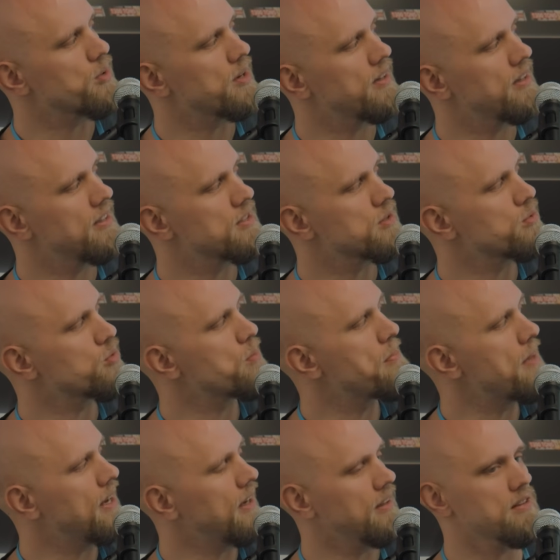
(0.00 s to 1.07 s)
Serenity to
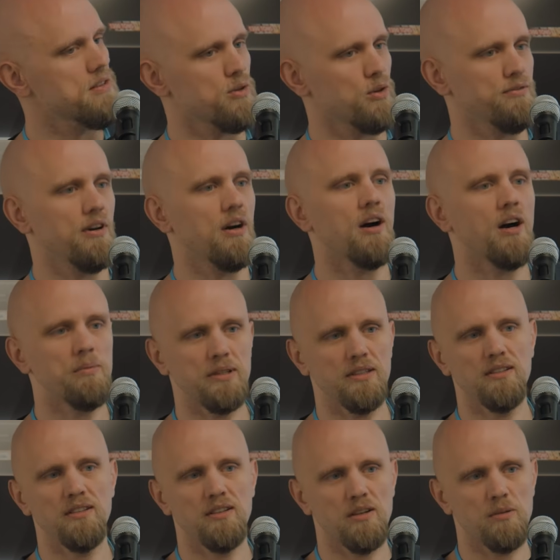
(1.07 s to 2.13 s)
remain sort of a
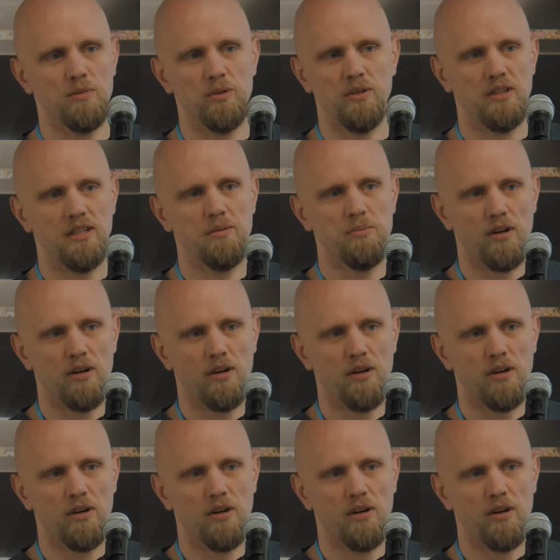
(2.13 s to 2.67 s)
hobby community